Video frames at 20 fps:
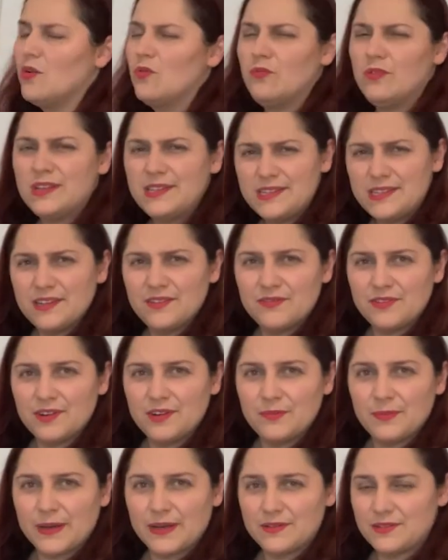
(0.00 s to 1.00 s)
What's different
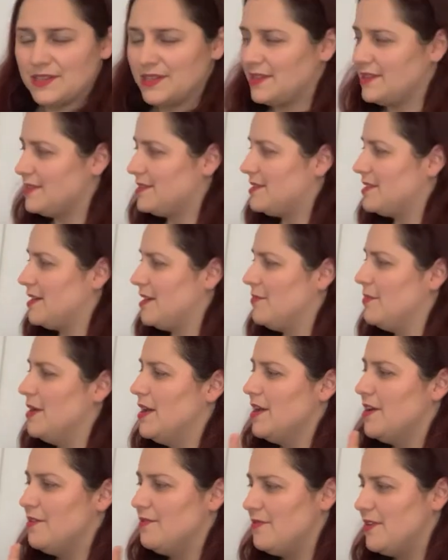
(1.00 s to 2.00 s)
about it this time?
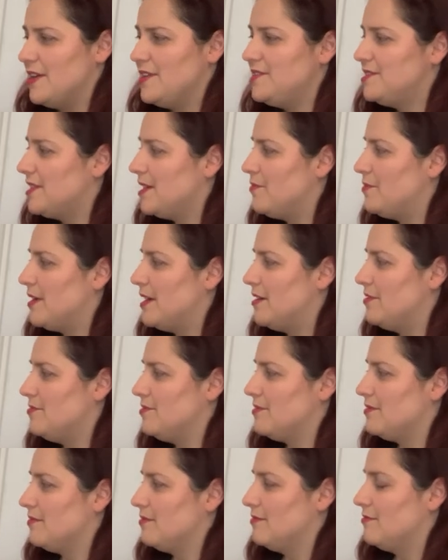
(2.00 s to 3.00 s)
First time round,
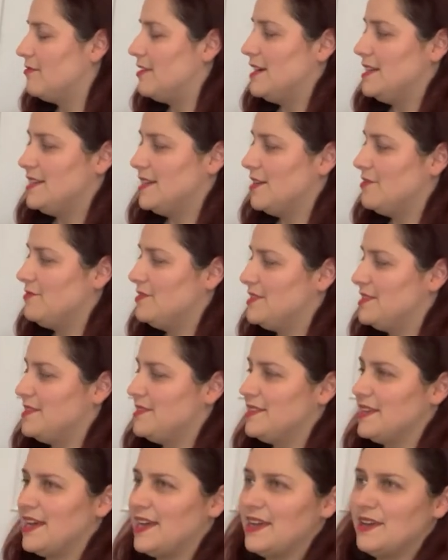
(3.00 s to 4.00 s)
right hand was the
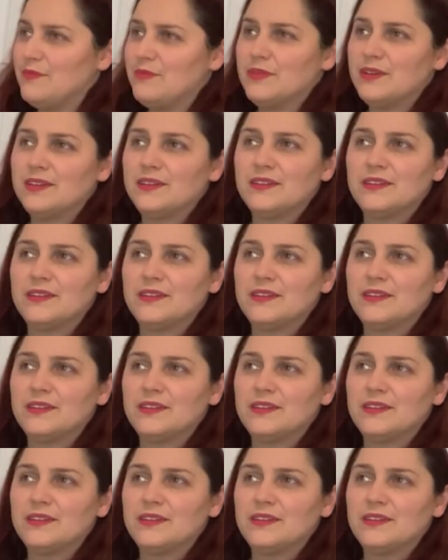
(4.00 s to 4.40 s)
same.